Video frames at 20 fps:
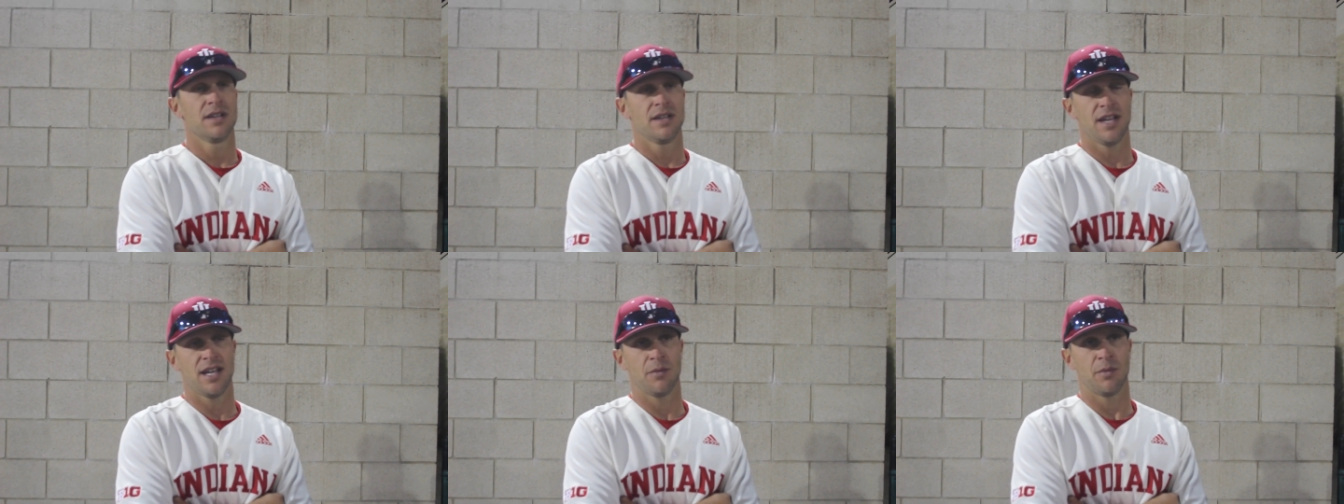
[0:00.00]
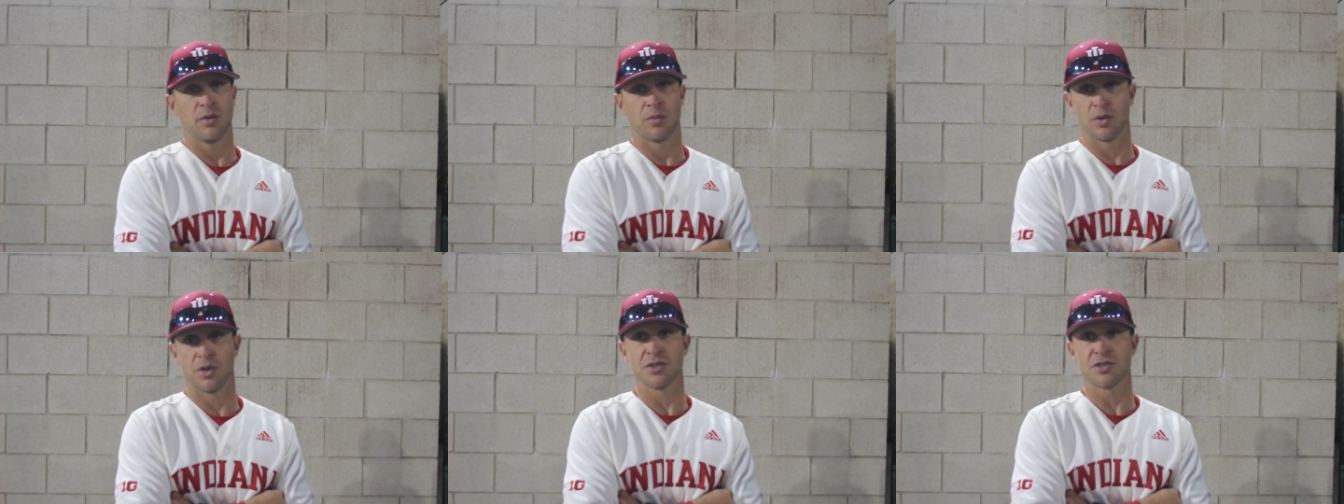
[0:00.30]
And
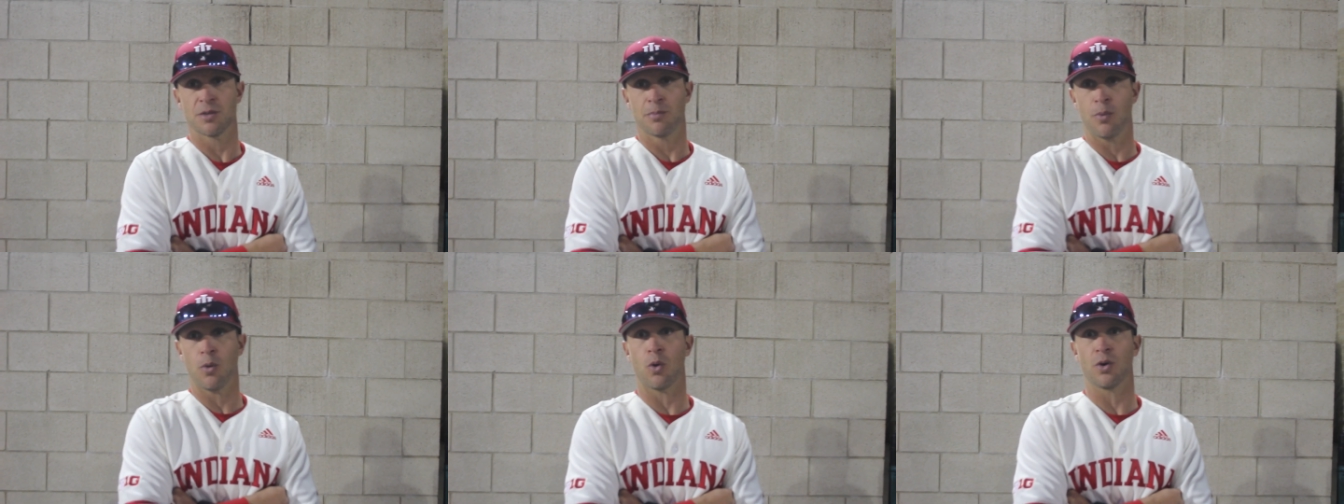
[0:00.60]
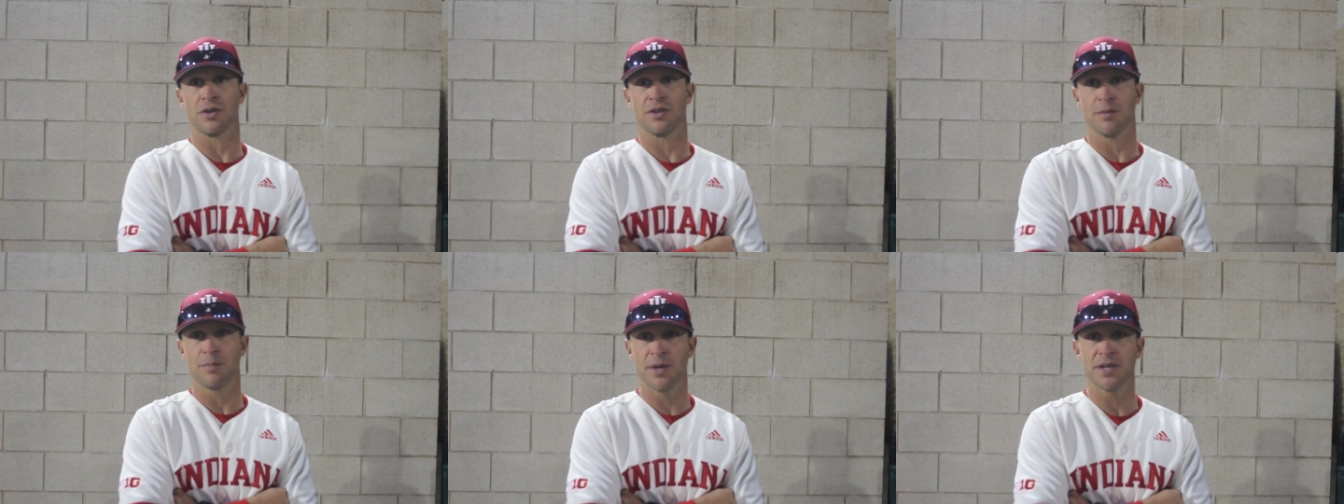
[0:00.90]
we really
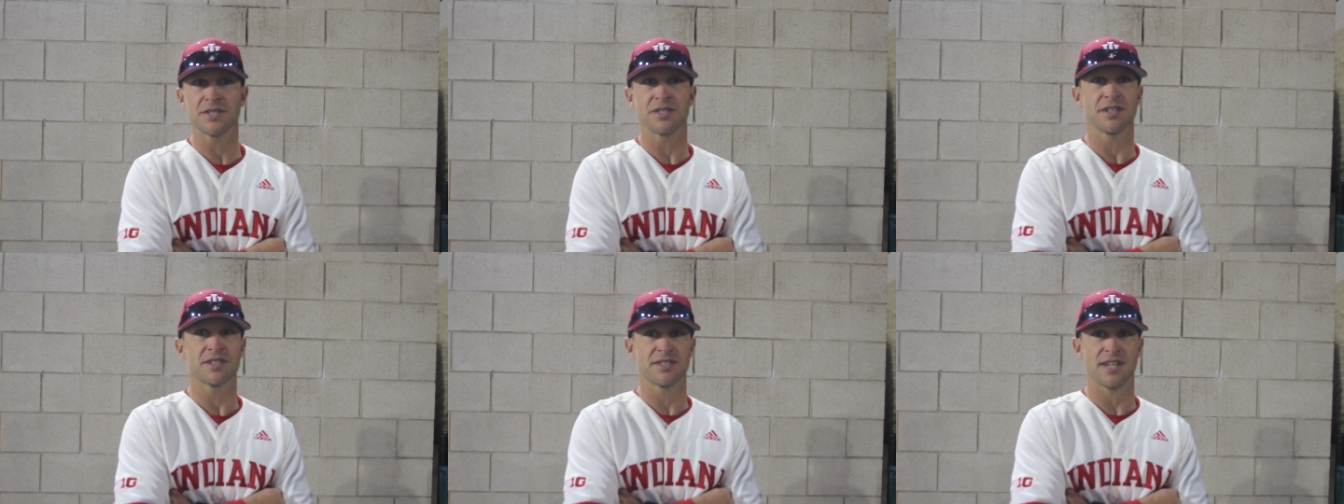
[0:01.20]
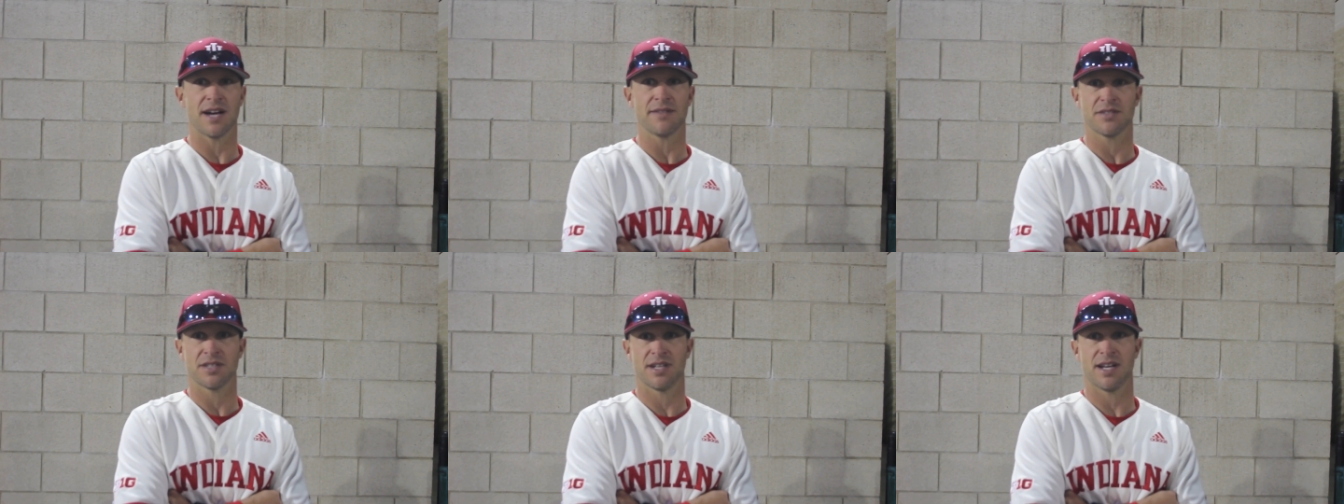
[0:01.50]
supported the pitching
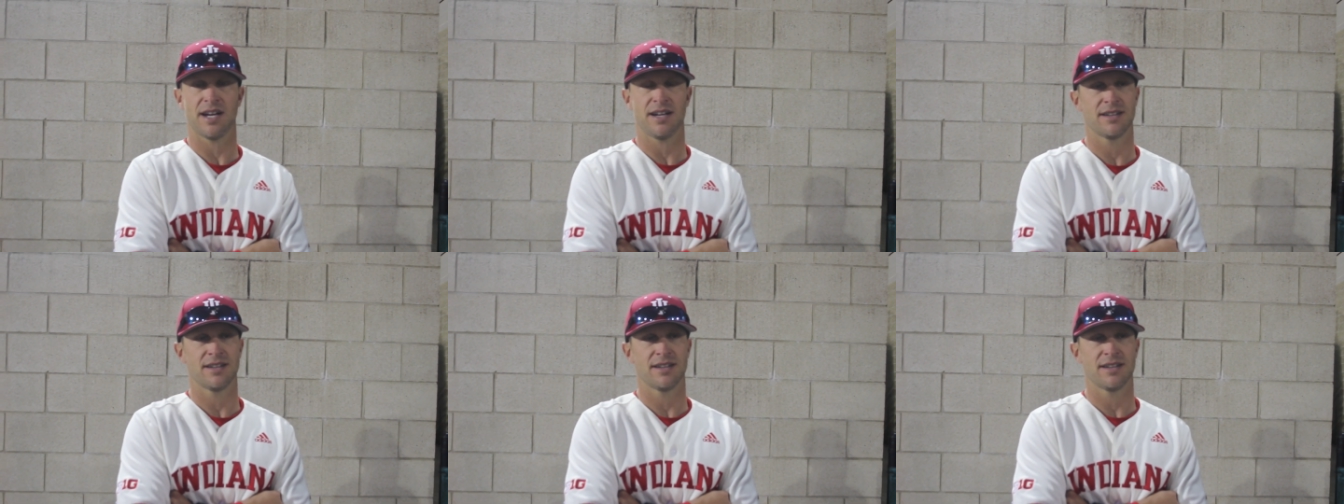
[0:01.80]
staff tonight.